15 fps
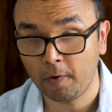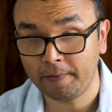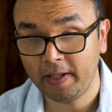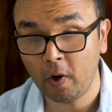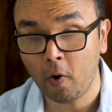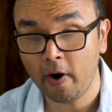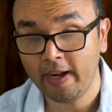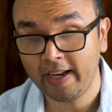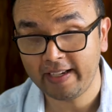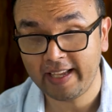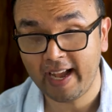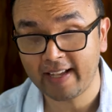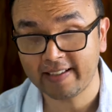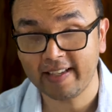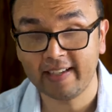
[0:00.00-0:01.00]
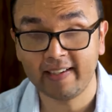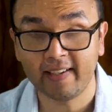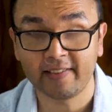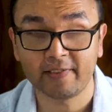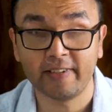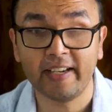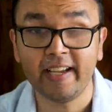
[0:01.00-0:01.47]
of the oil and gas
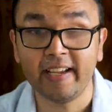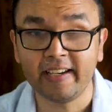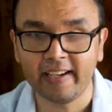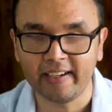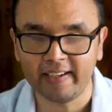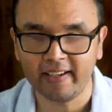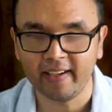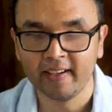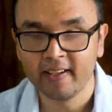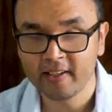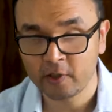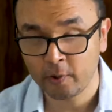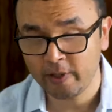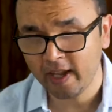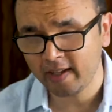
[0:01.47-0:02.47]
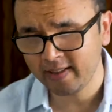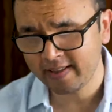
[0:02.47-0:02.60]
industry in India. So yeah,